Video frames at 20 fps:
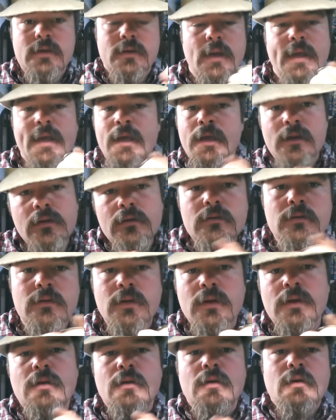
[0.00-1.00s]
And
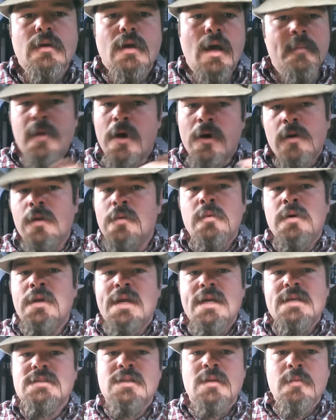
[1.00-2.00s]
I'm the only one
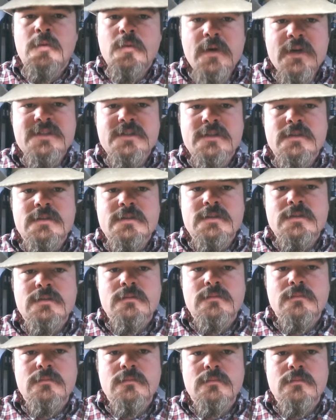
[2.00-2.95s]
asking him questions.